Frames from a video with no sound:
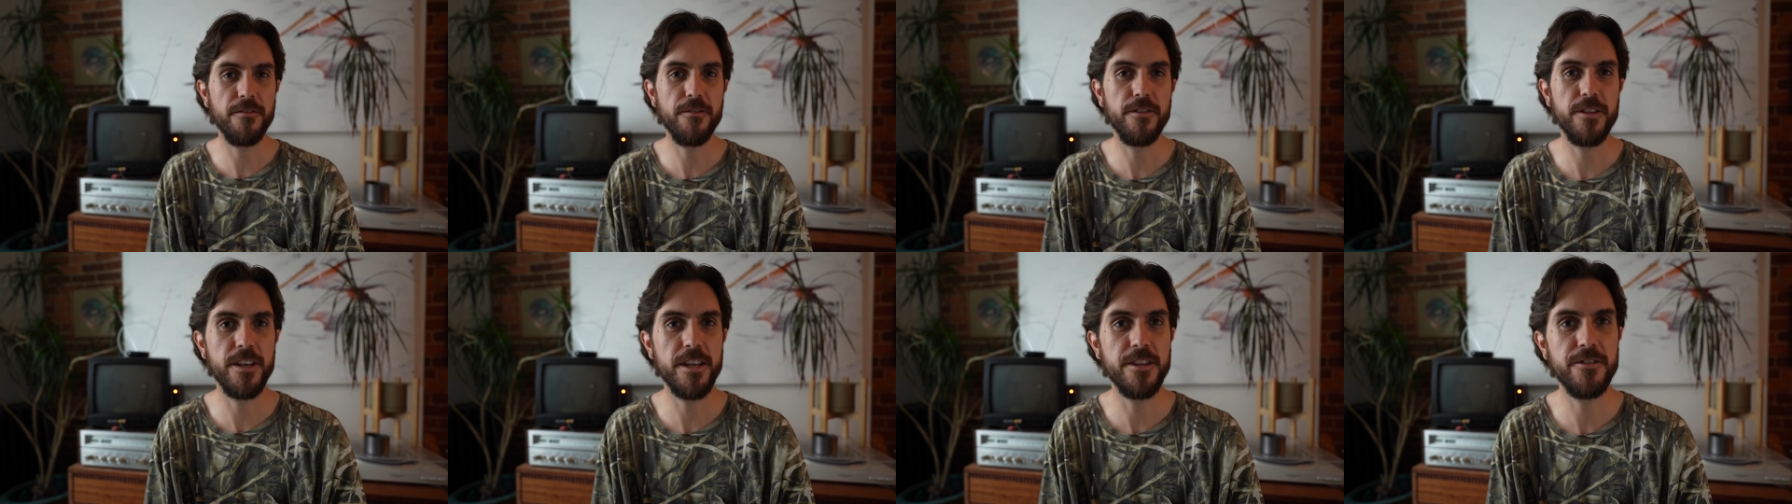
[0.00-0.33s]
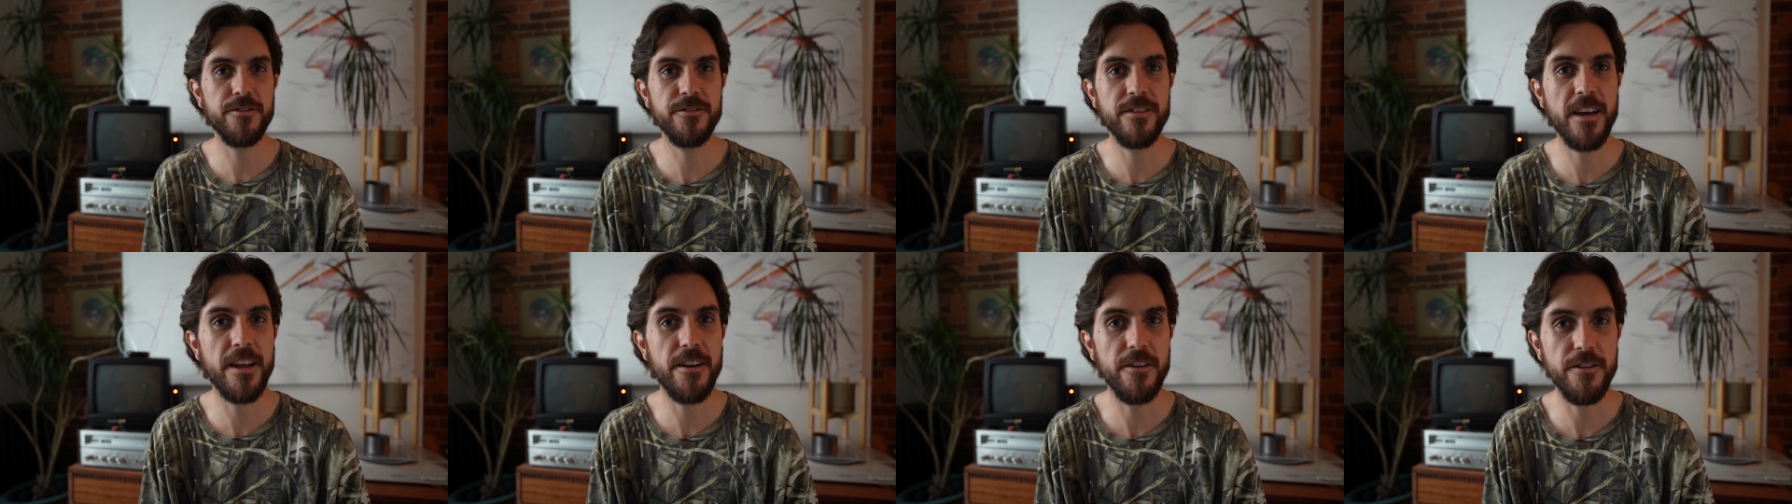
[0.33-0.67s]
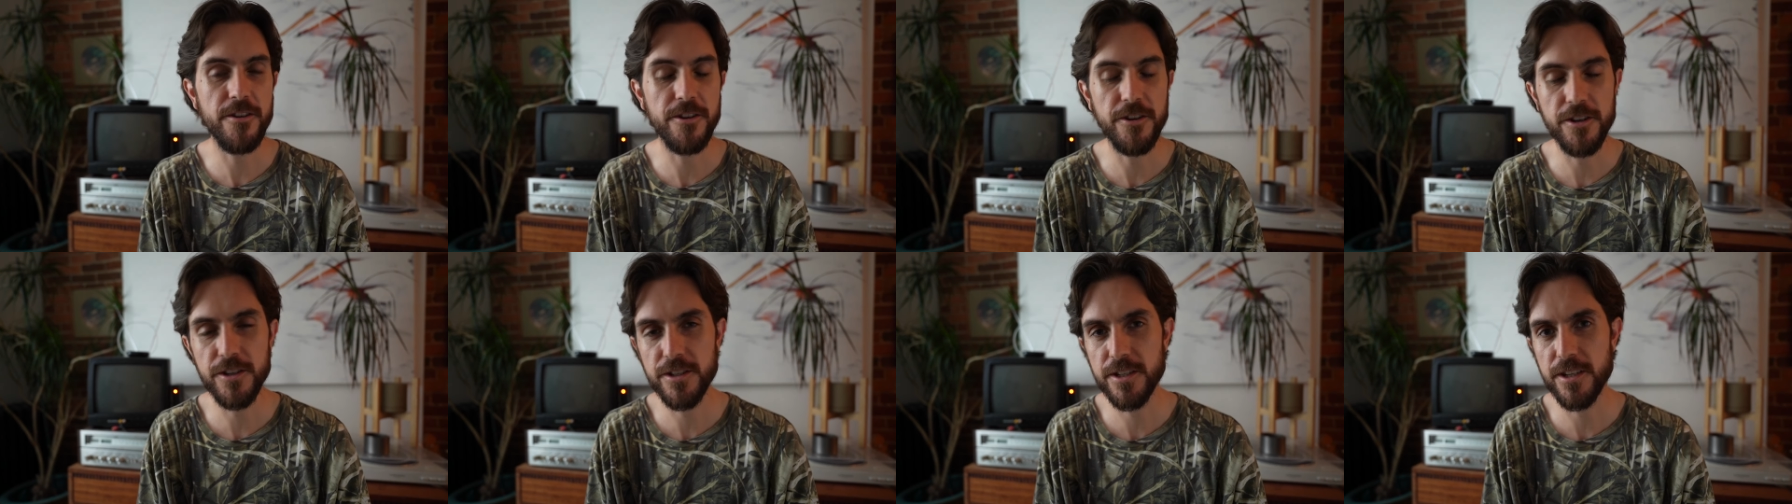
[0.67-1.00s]
for the internet or
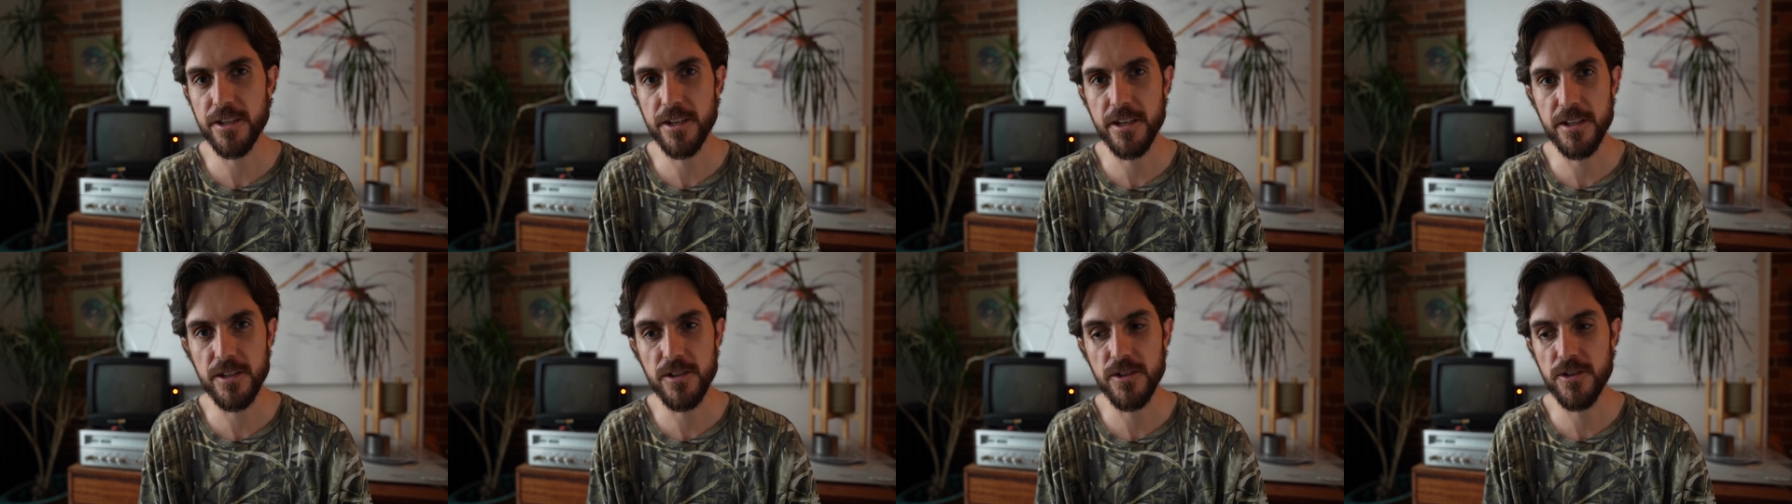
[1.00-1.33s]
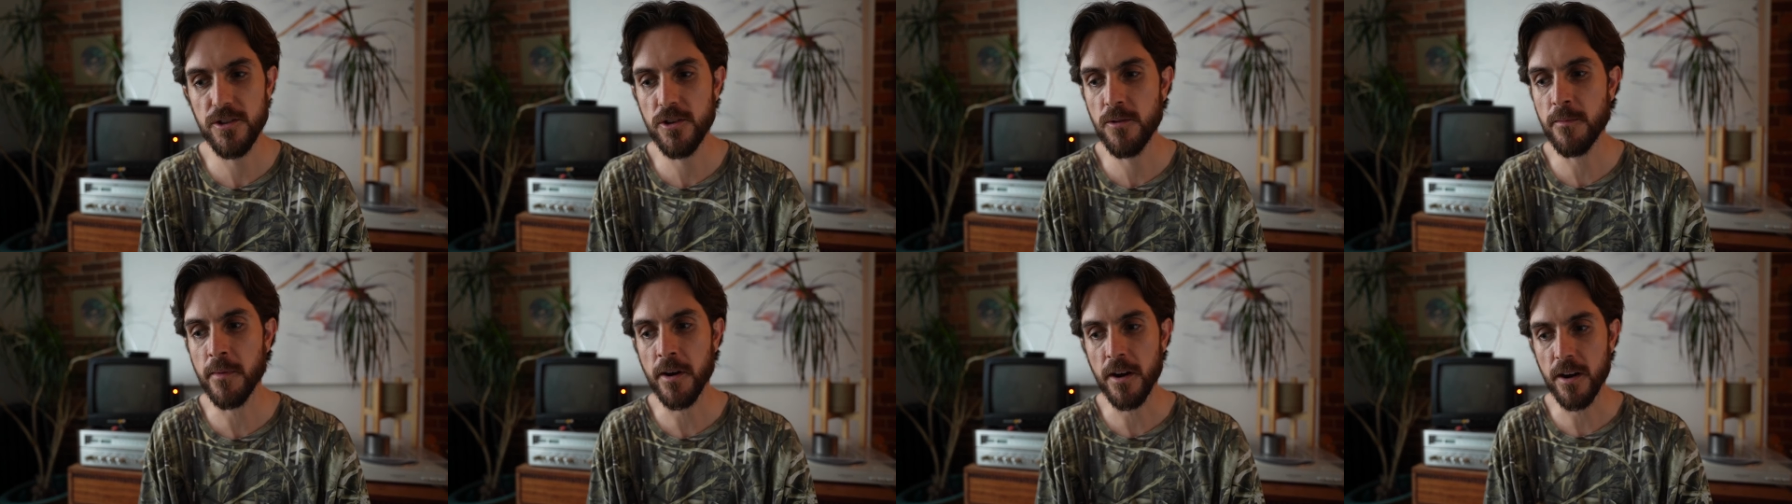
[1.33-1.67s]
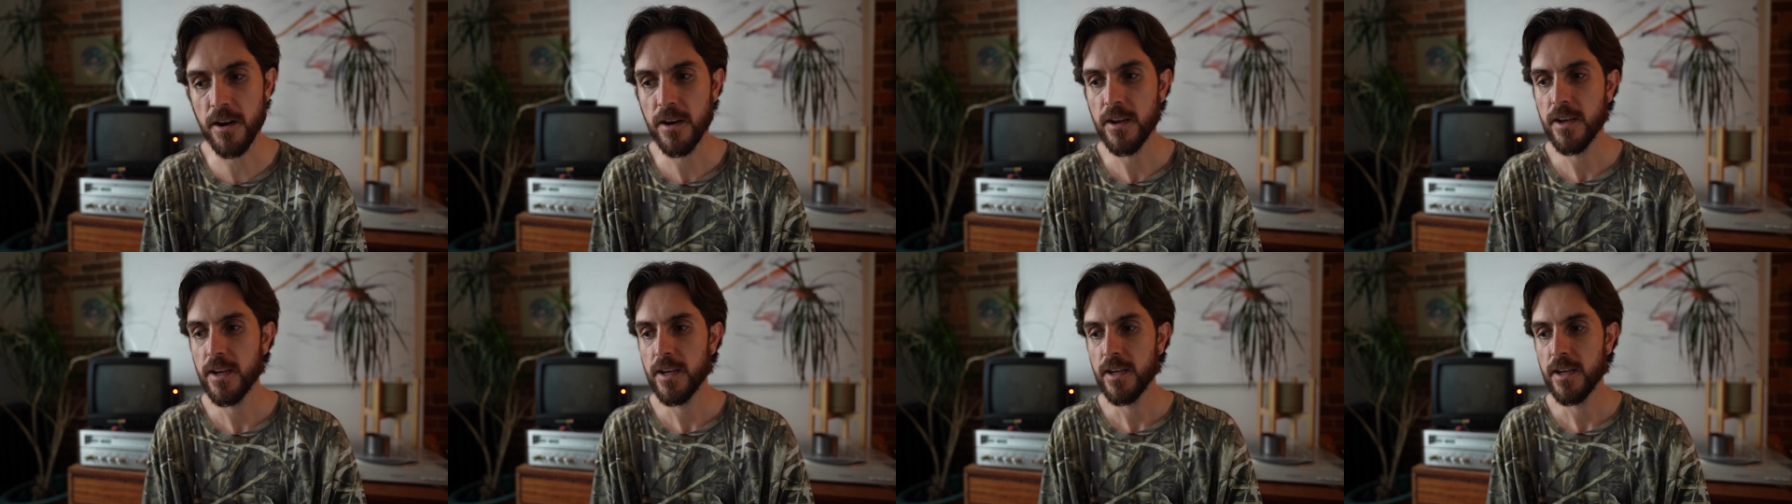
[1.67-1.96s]
you're just a consumer,